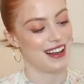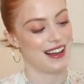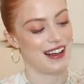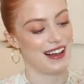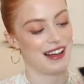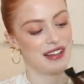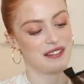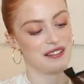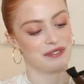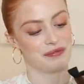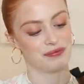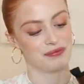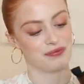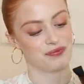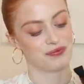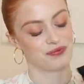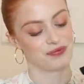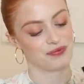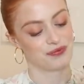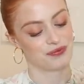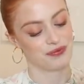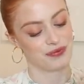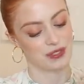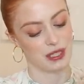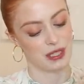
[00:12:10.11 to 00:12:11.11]
Um,
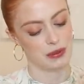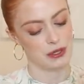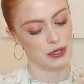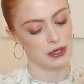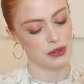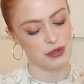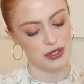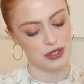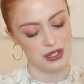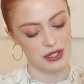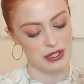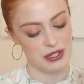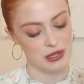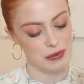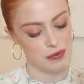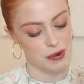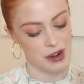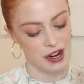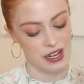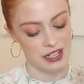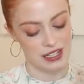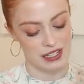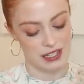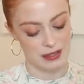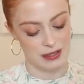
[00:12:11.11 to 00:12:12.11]
which also
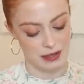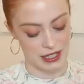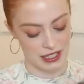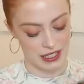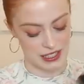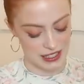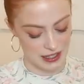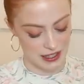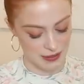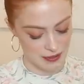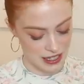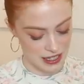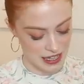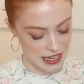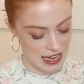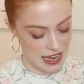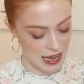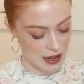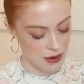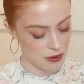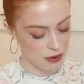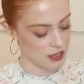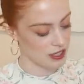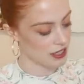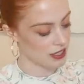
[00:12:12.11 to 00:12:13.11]
surprises me because I'm like
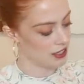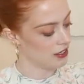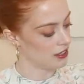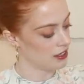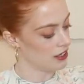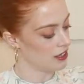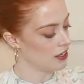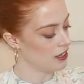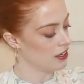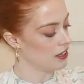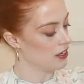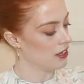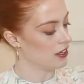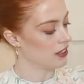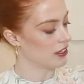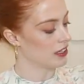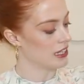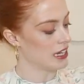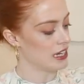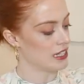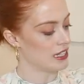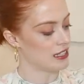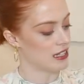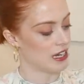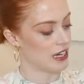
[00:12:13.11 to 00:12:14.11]
how can
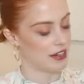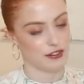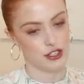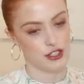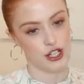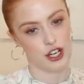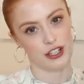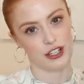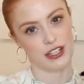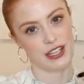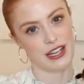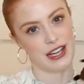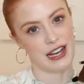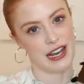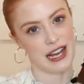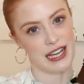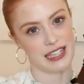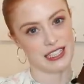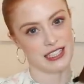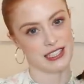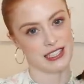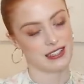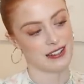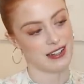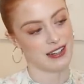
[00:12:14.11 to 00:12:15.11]
kids have chunkier
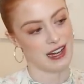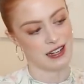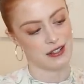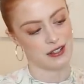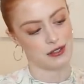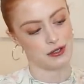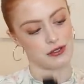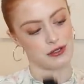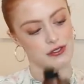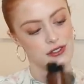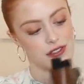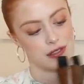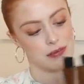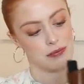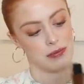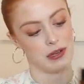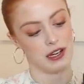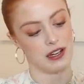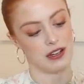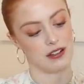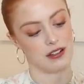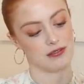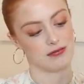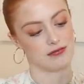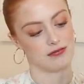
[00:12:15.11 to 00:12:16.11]
legs than adults,
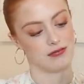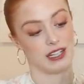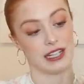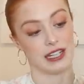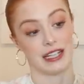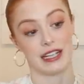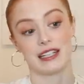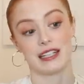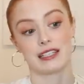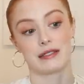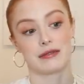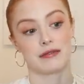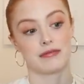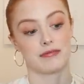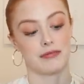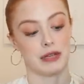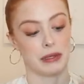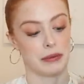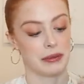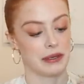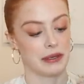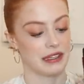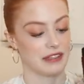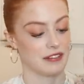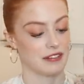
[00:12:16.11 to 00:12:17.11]
but I guess
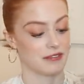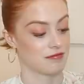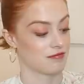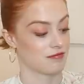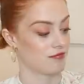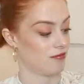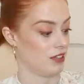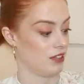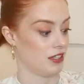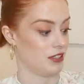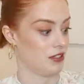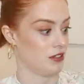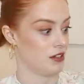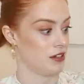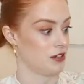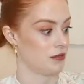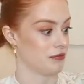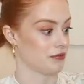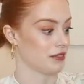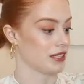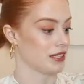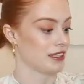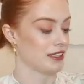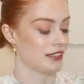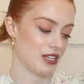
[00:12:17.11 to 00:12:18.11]
maybe, I don't
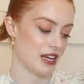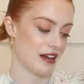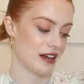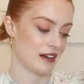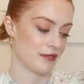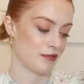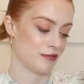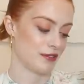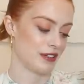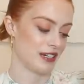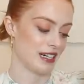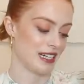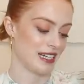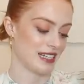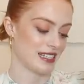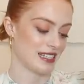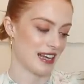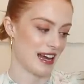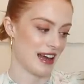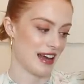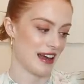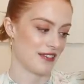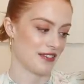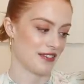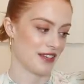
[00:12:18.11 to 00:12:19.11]
know. So yeah, really
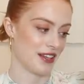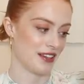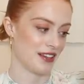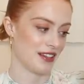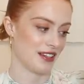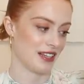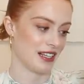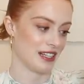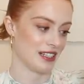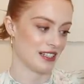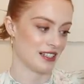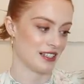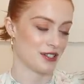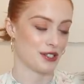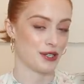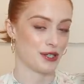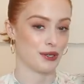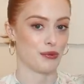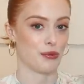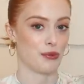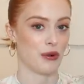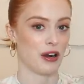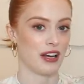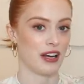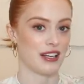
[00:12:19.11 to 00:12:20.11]
sad that these are
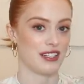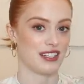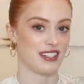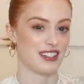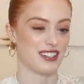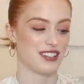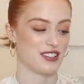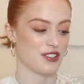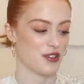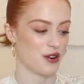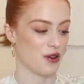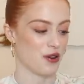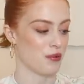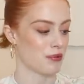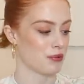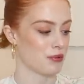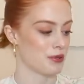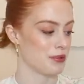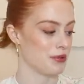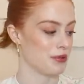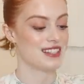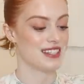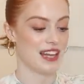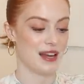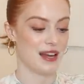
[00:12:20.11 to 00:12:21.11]
too wide at the top.
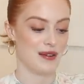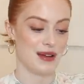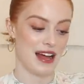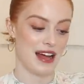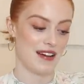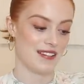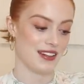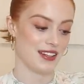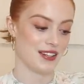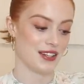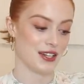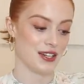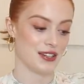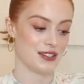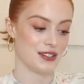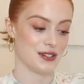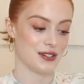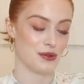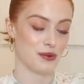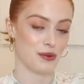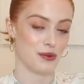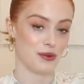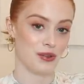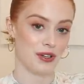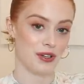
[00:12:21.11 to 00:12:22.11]
So there we have it, those are
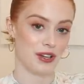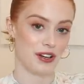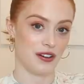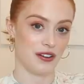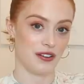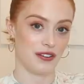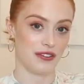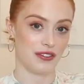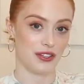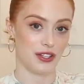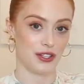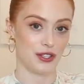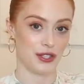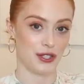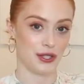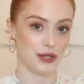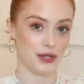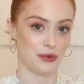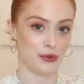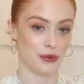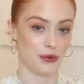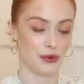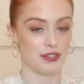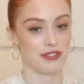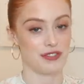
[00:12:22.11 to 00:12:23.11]
all of the new
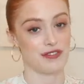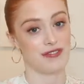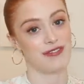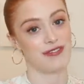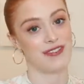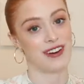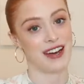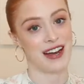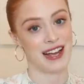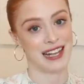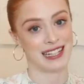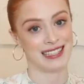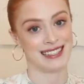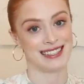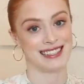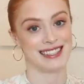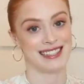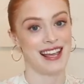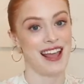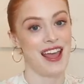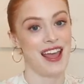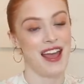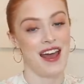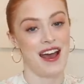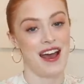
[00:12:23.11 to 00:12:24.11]
autumn finds
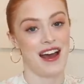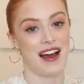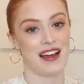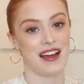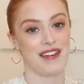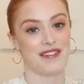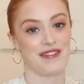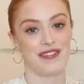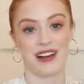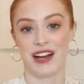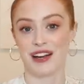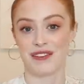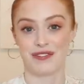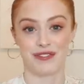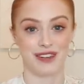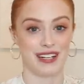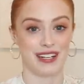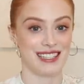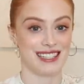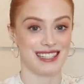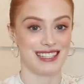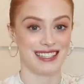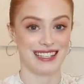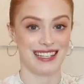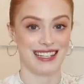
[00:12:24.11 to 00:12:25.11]
I have found
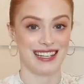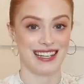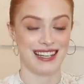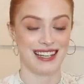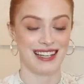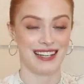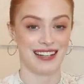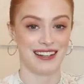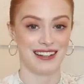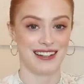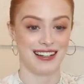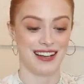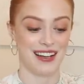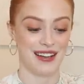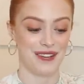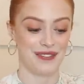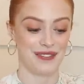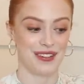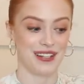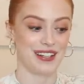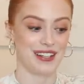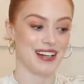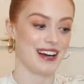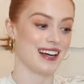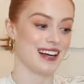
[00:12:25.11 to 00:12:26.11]
recently. Hope
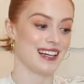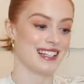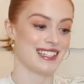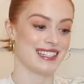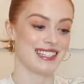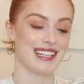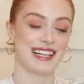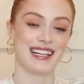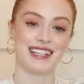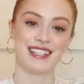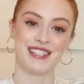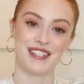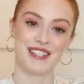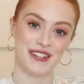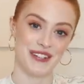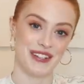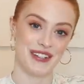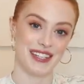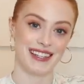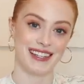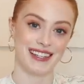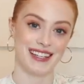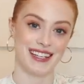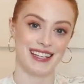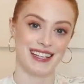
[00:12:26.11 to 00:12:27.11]
you guys
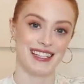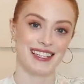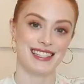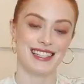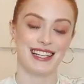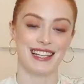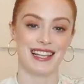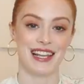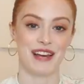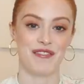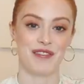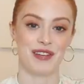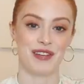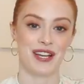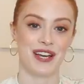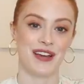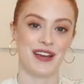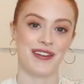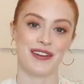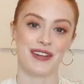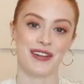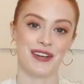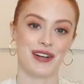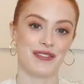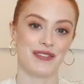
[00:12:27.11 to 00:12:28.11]
enjoyed this. Let me know
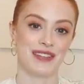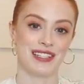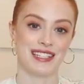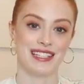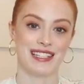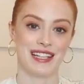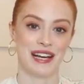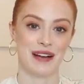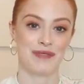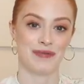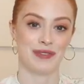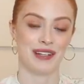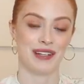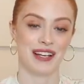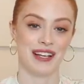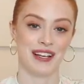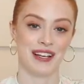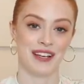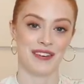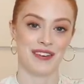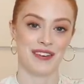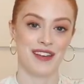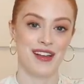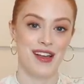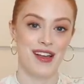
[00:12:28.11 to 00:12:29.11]
in the comments down
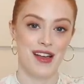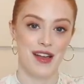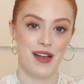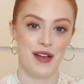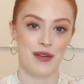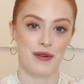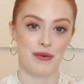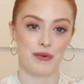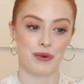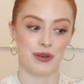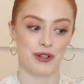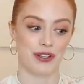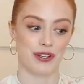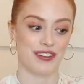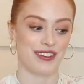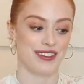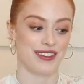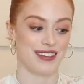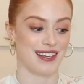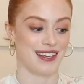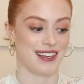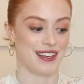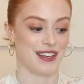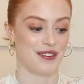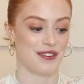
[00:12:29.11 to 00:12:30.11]
below what you
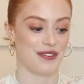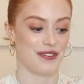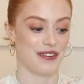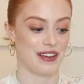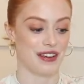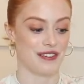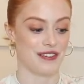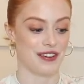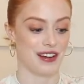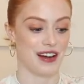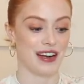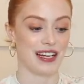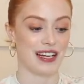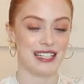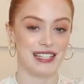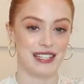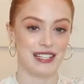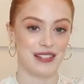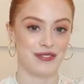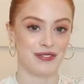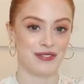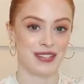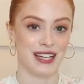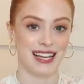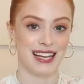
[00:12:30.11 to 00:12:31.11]
think your favourite
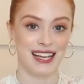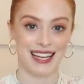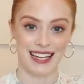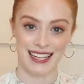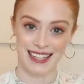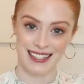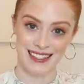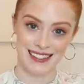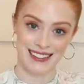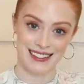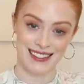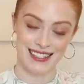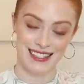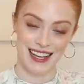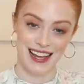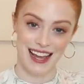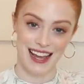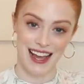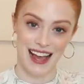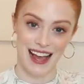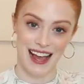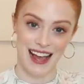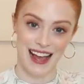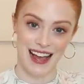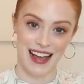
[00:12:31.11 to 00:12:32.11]
item is.
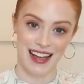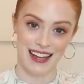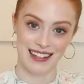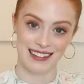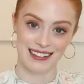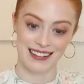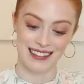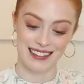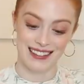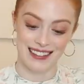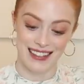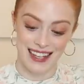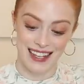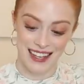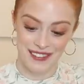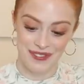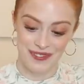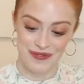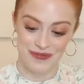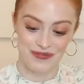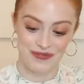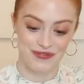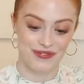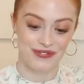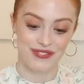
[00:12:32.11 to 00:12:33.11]
And yeah,
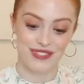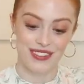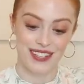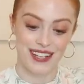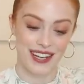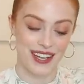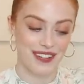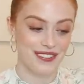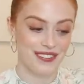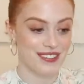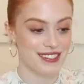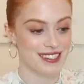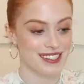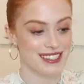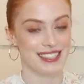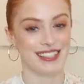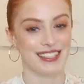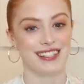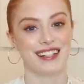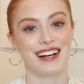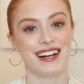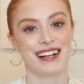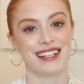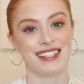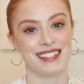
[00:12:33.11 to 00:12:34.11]
I will see you
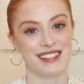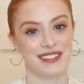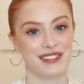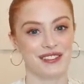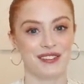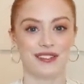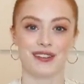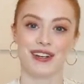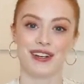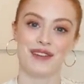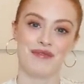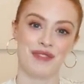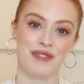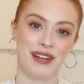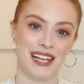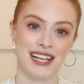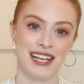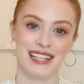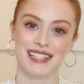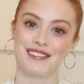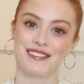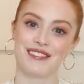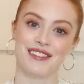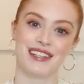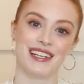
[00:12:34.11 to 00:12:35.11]
guys all in my
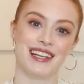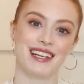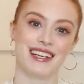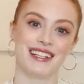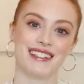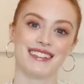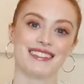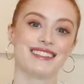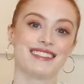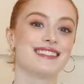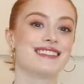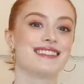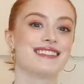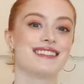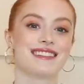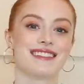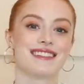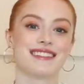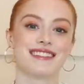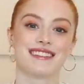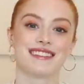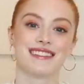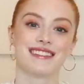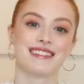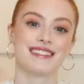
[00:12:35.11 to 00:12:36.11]
next video.
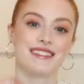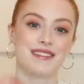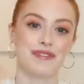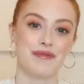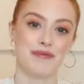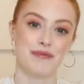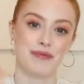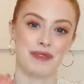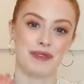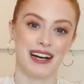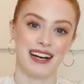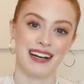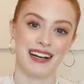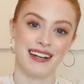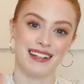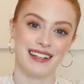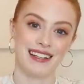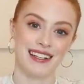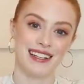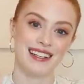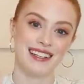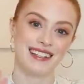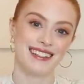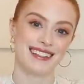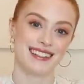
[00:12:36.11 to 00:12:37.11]

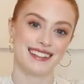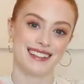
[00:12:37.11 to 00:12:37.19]
Bye!